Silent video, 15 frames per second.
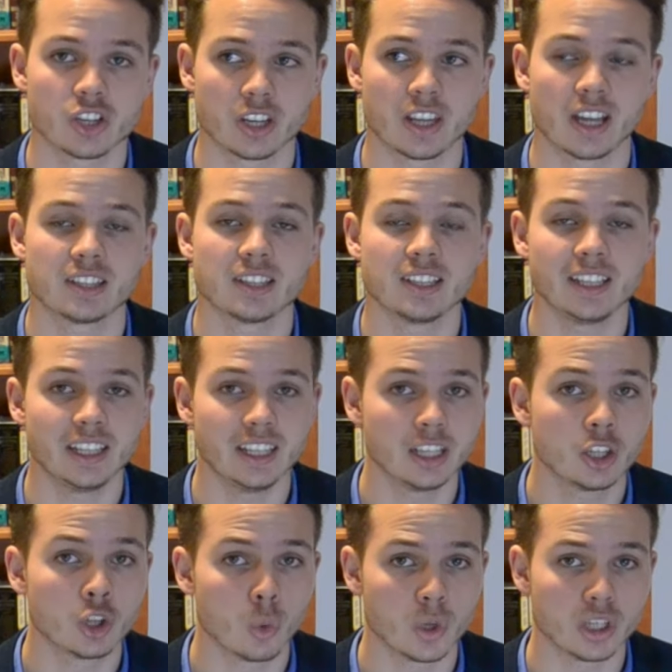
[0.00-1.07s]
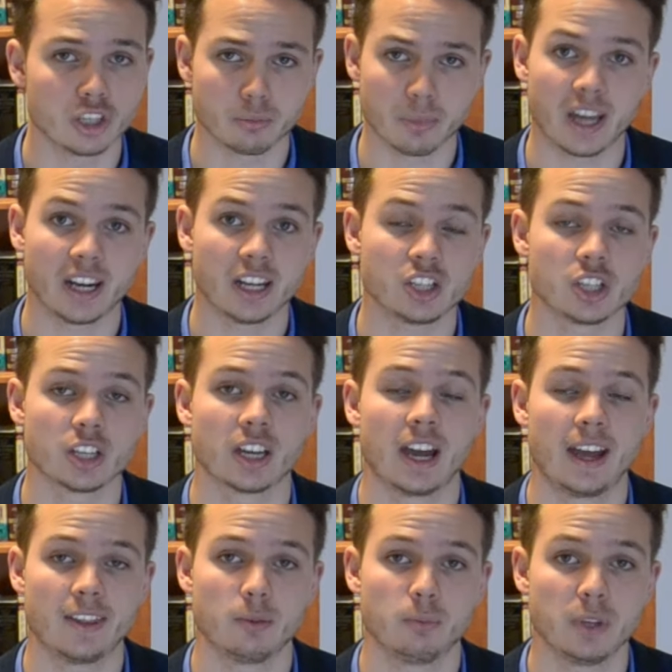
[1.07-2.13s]
and that's illegal when you're managing
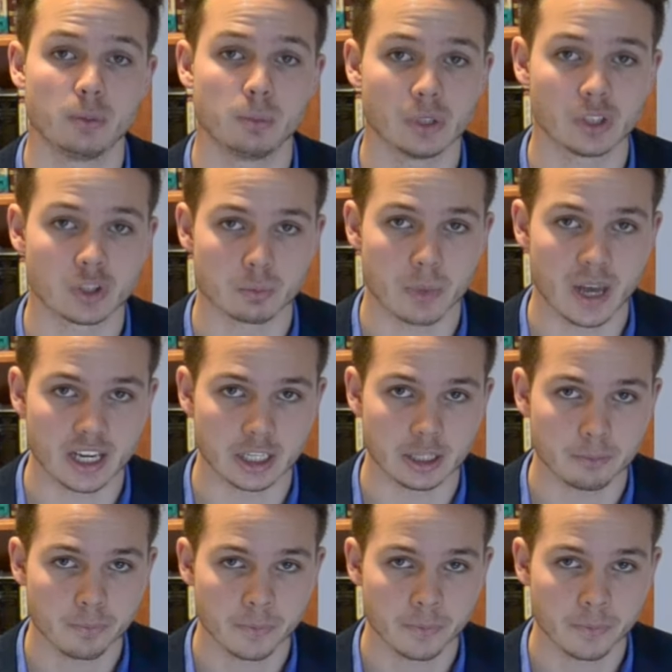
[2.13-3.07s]
other people's money.